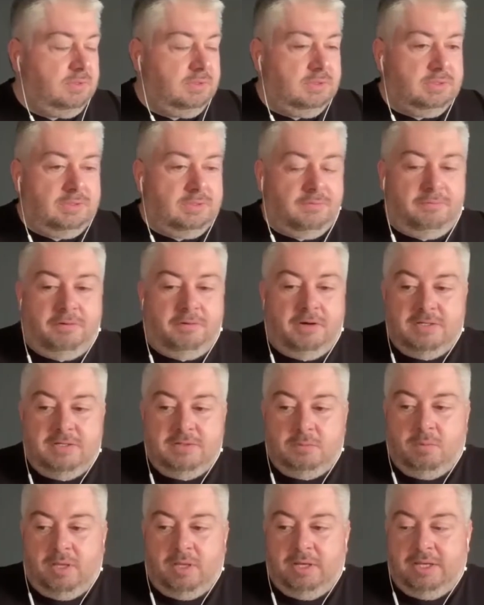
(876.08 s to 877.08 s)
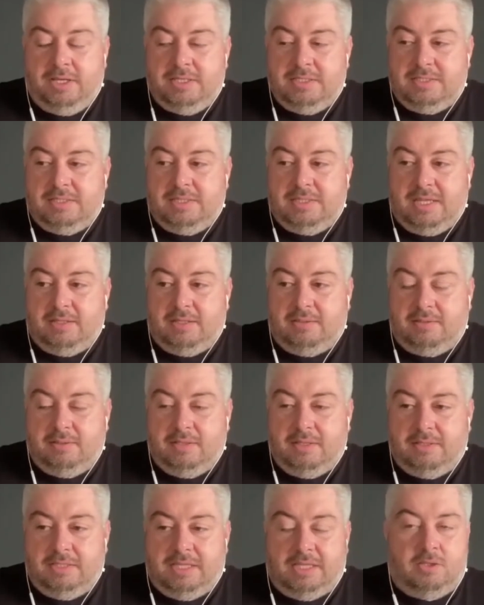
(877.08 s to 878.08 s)
the first one is that
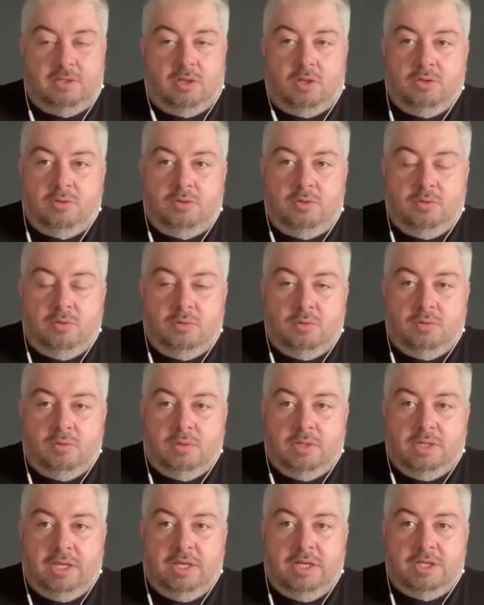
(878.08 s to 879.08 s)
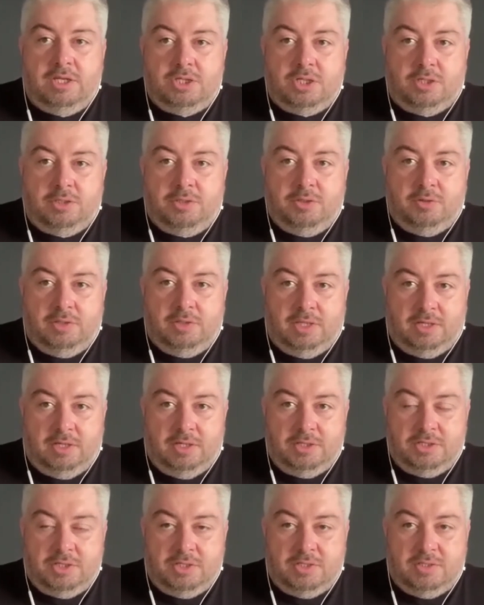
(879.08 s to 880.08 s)
they don't do initial due
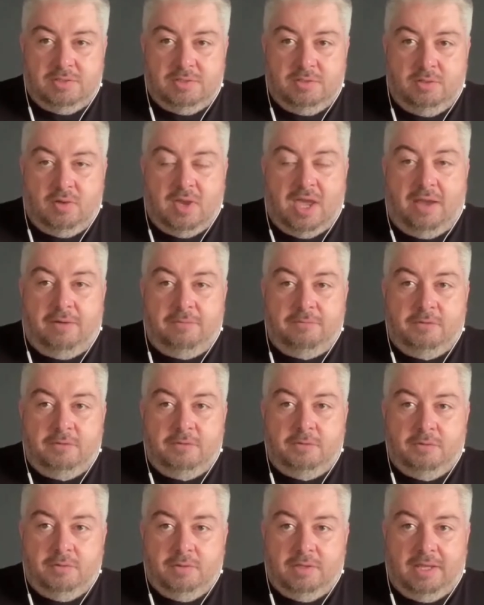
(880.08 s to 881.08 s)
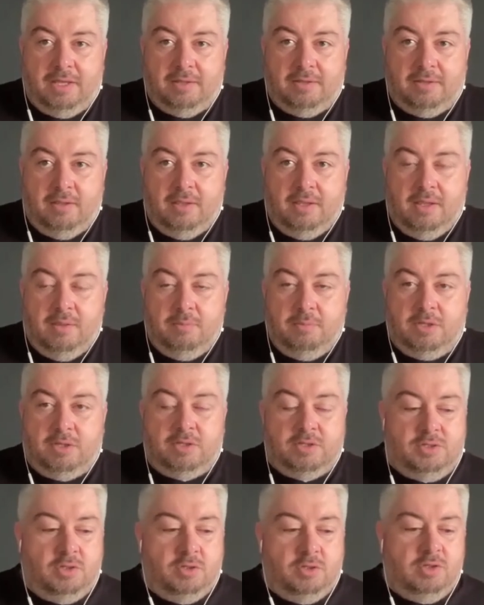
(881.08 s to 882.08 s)
diligence. You have to do that,
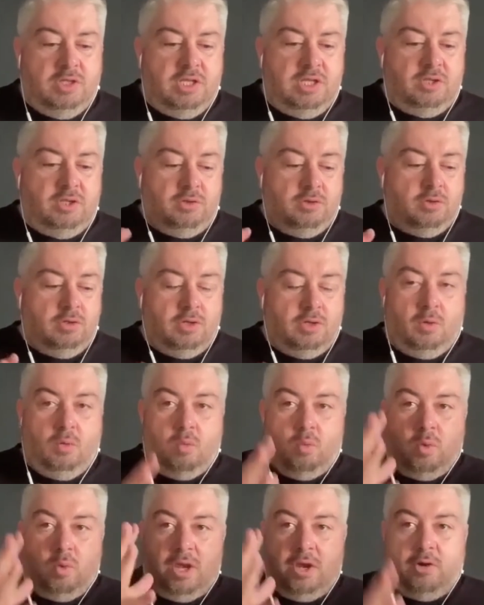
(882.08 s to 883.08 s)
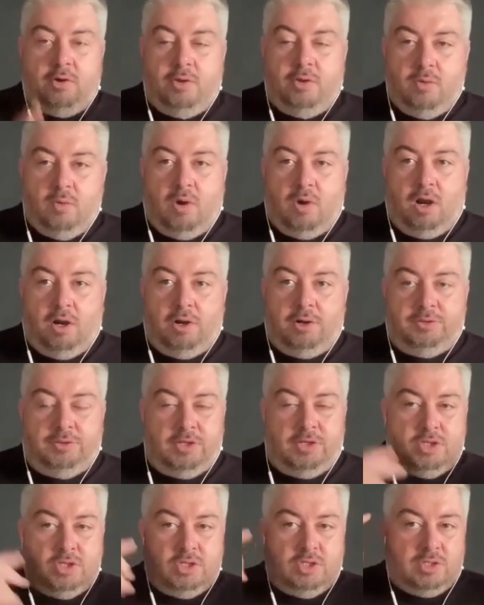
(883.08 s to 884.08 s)
because you need to know where you are. They
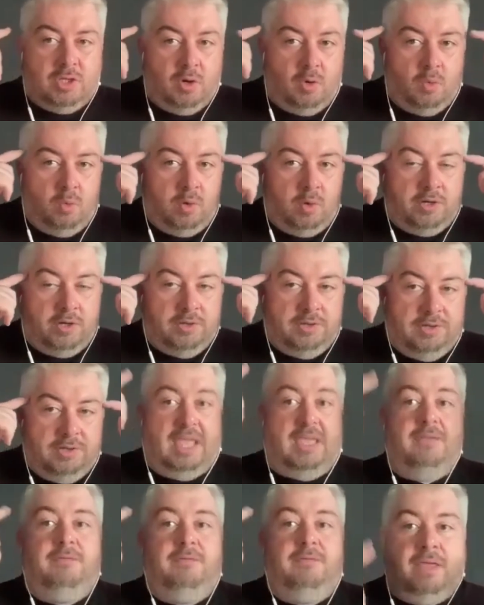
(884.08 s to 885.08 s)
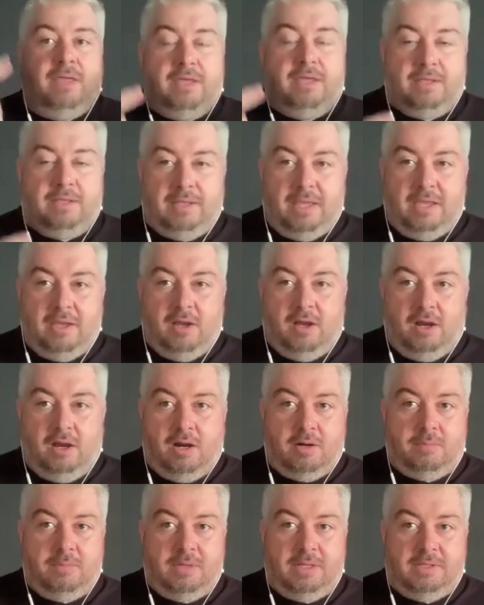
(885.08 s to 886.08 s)
just go where they think they
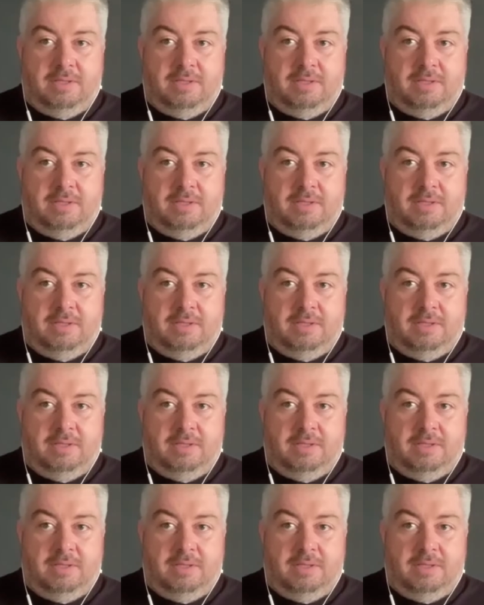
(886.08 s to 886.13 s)
are. But